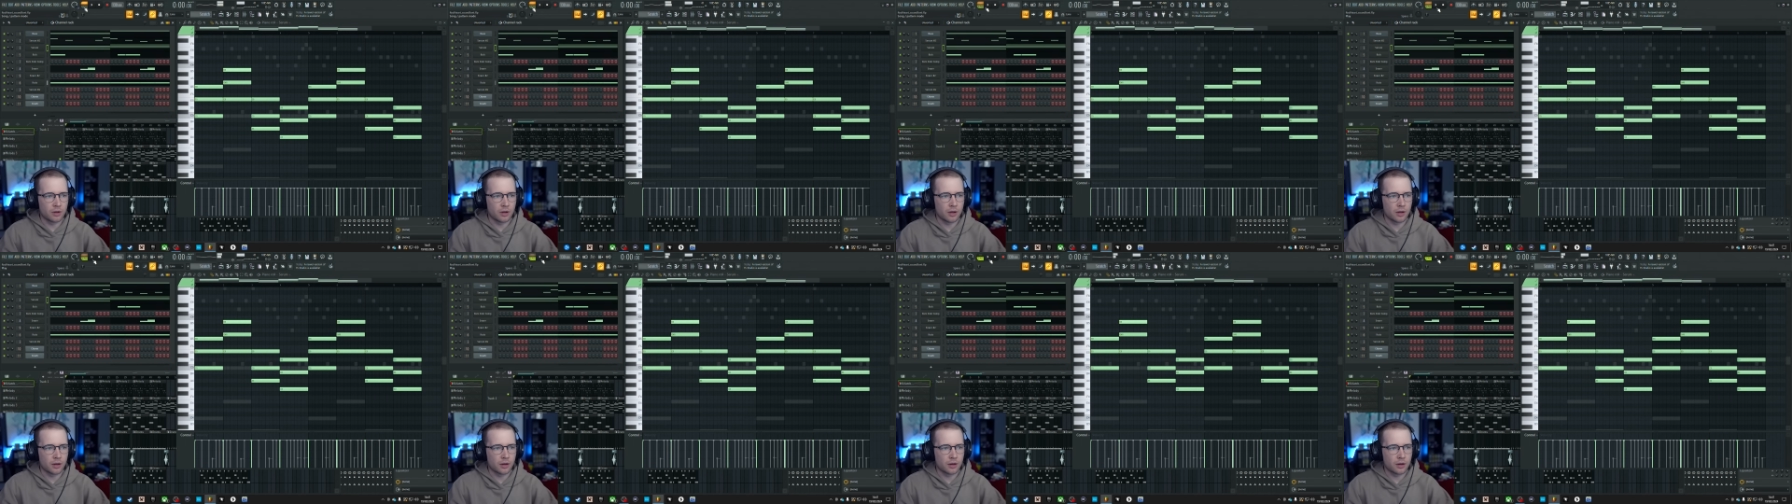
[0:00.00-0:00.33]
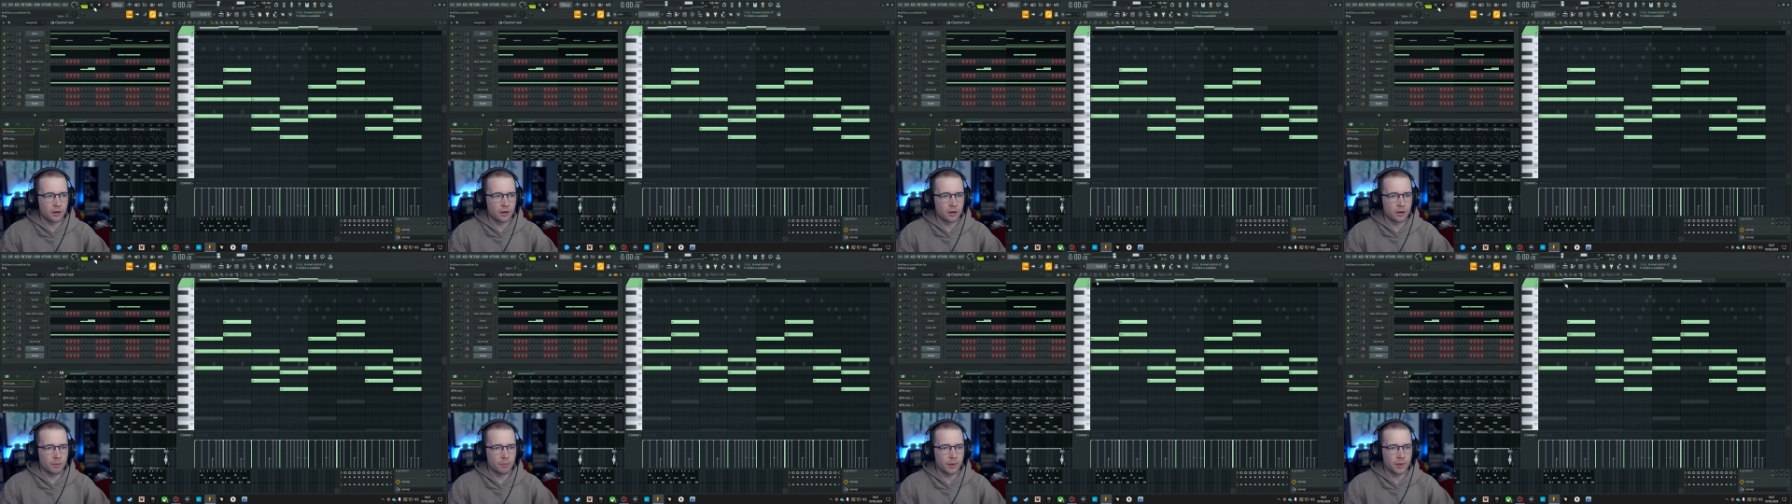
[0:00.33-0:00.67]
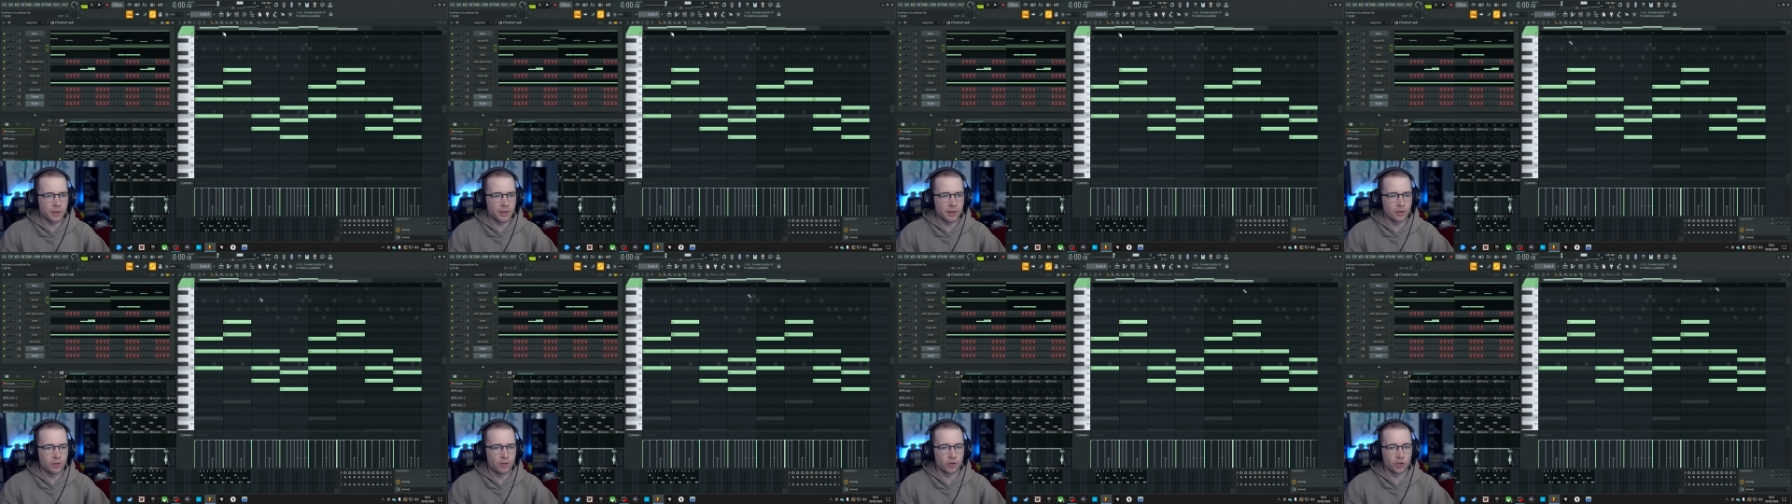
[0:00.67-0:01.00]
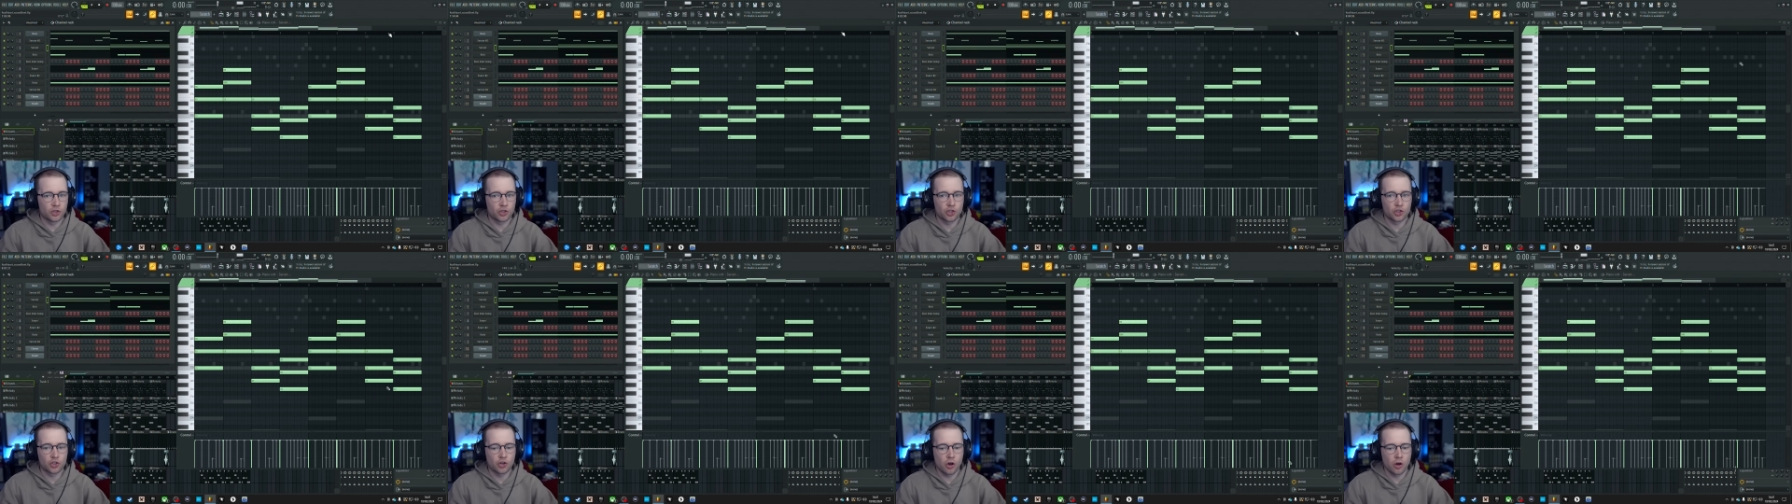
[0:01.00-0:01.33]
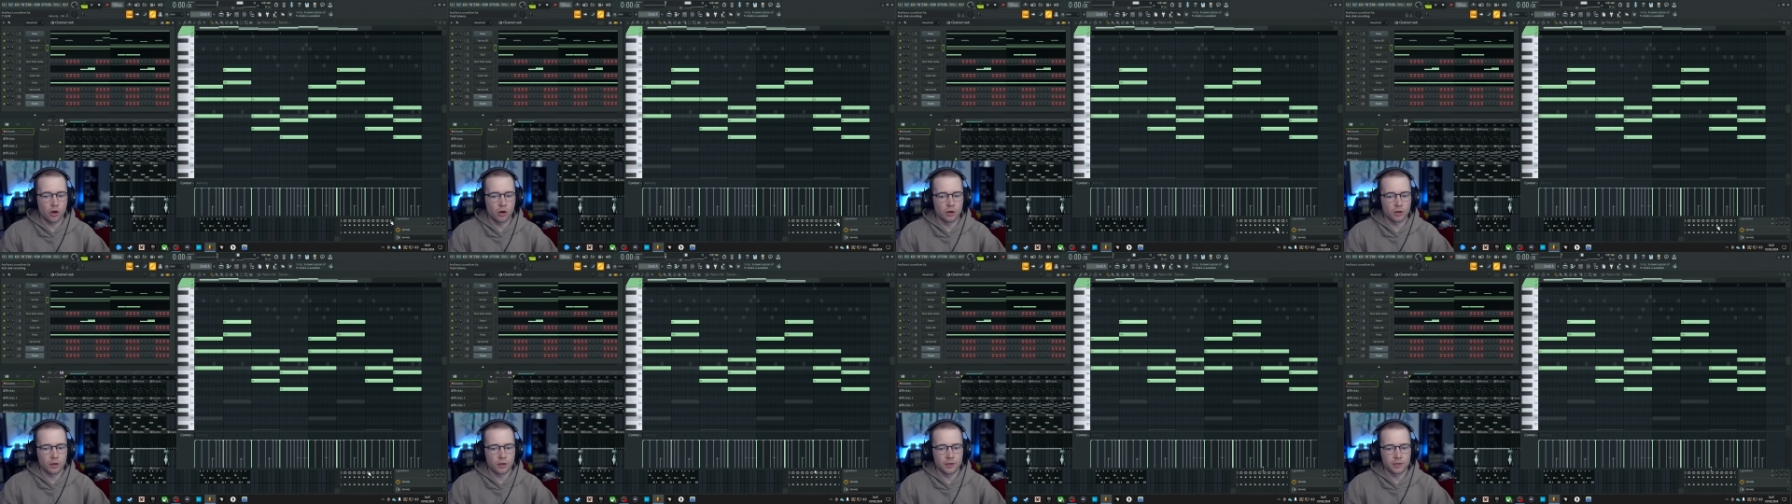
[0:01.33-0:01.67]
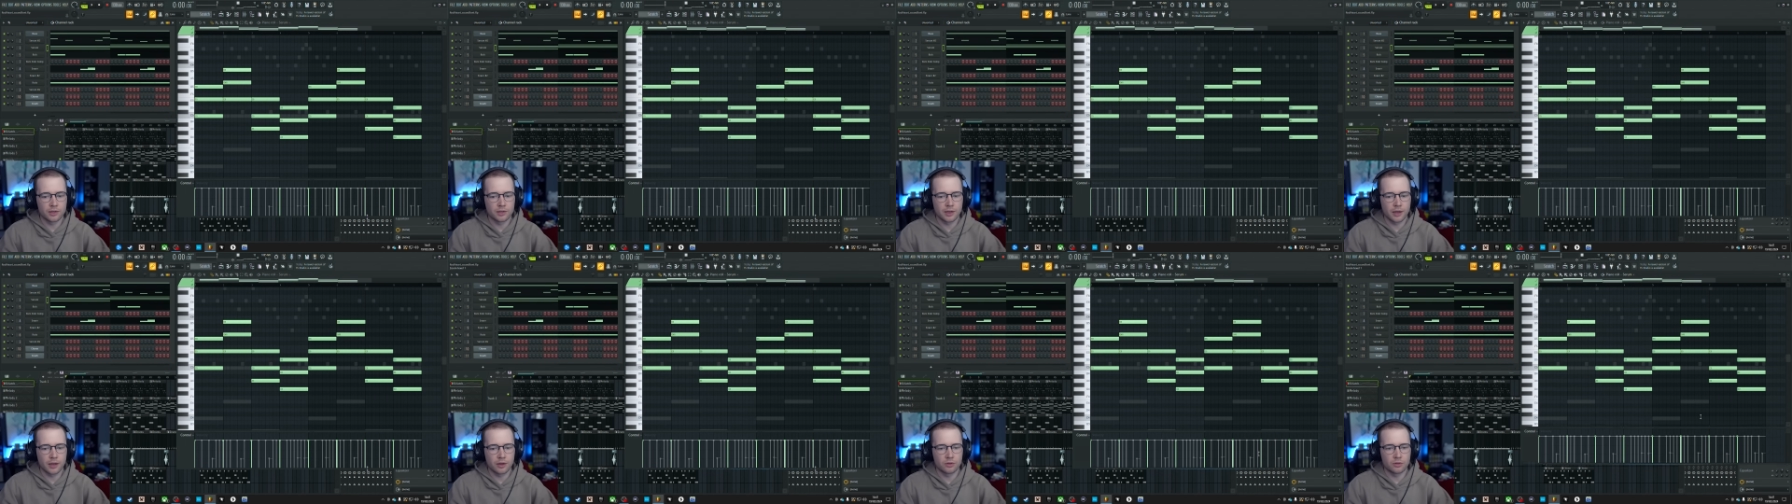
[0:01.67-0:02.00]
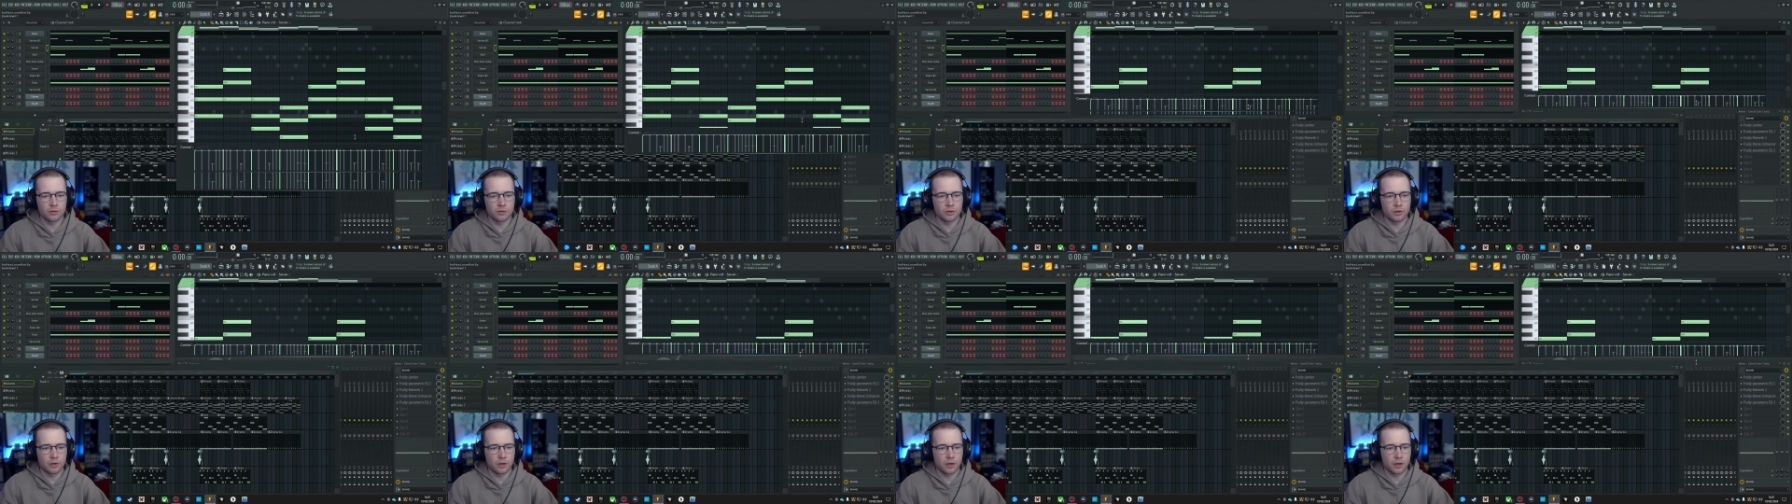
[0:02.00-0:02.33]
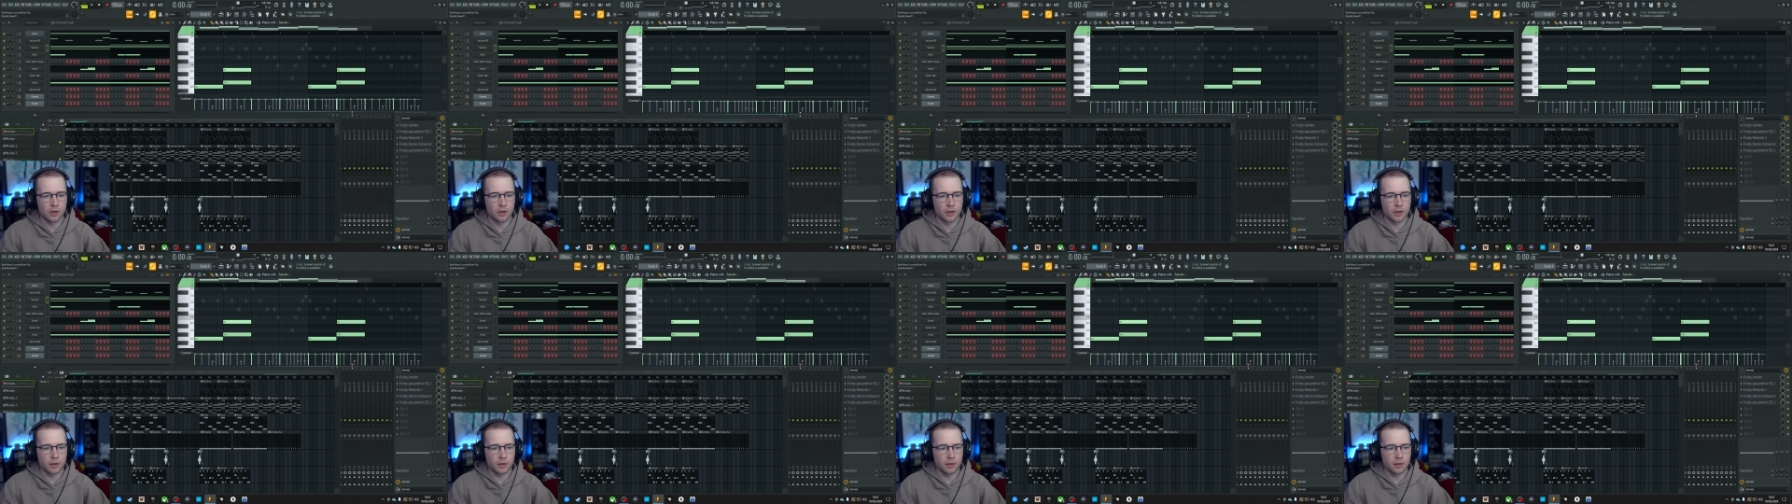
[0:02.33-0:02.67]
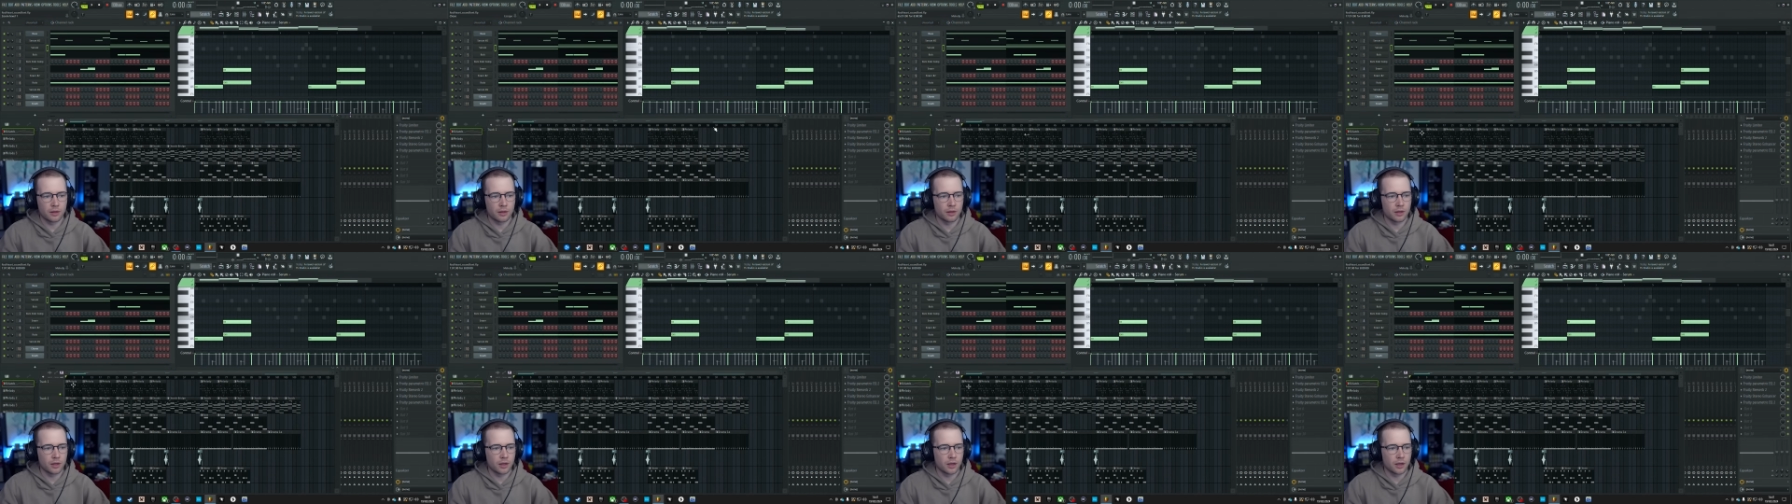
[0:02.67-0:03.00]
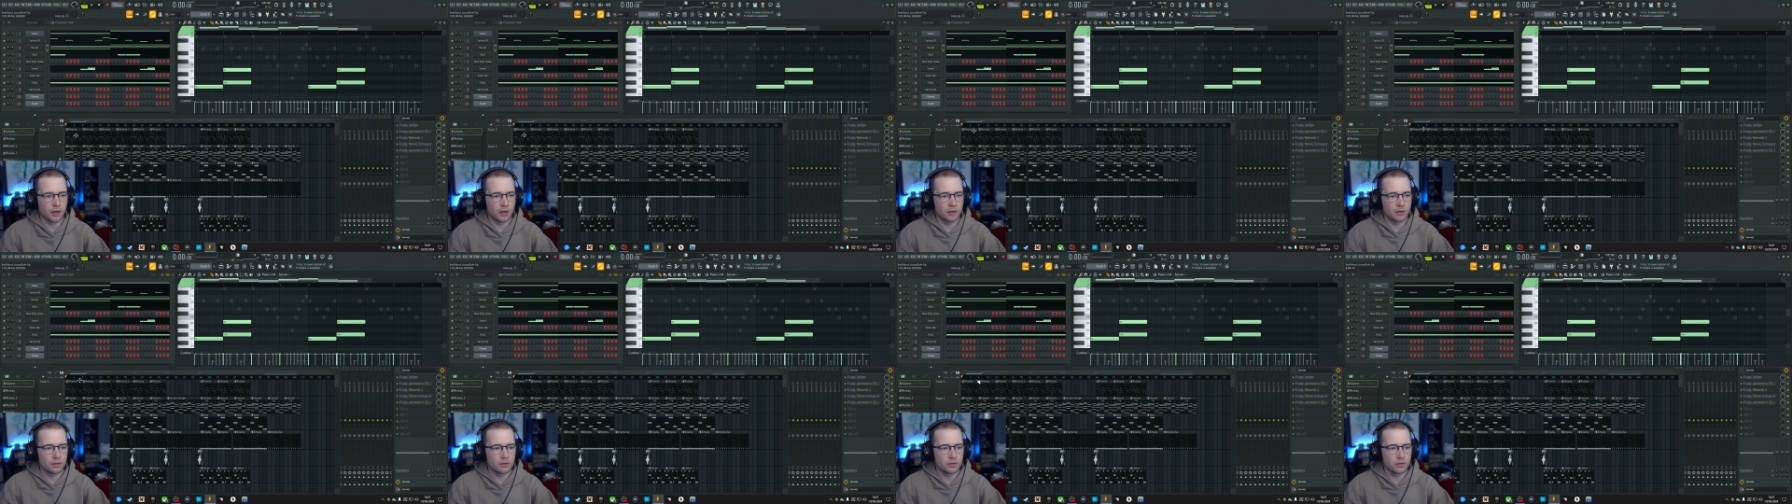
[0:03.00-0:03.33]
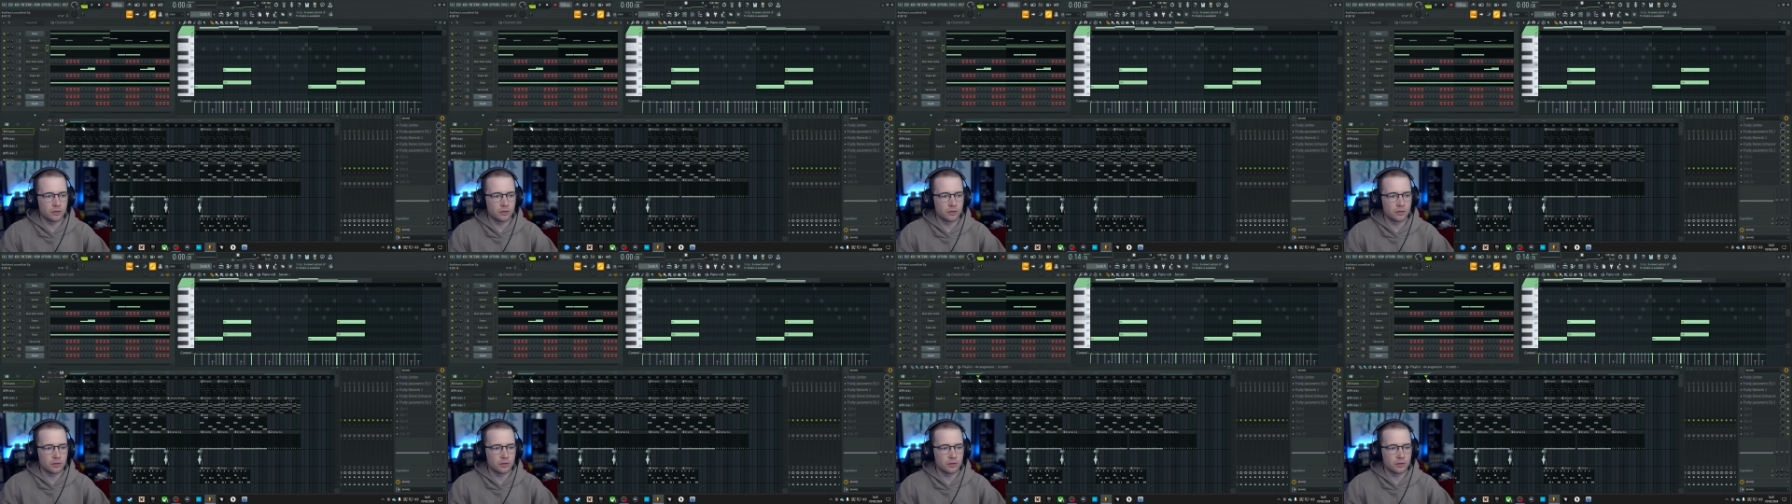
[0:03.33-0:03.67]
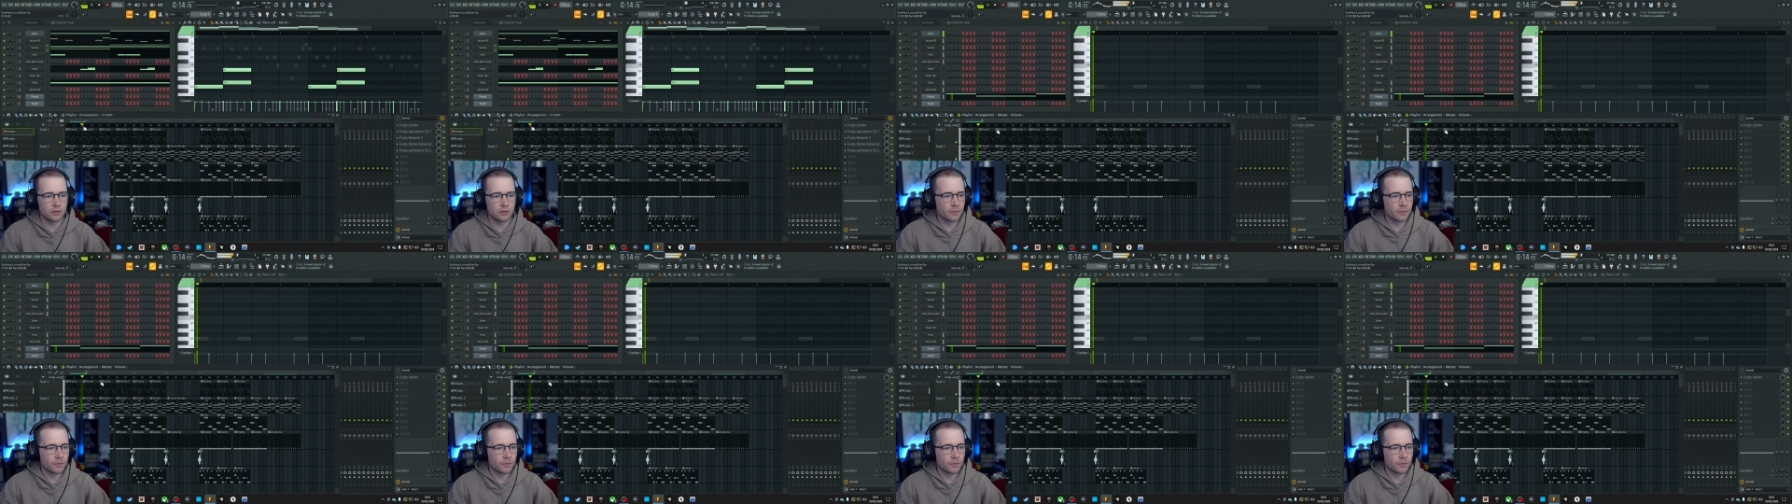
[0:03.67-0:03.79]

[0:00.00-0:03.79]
like, but then the song sounds like this.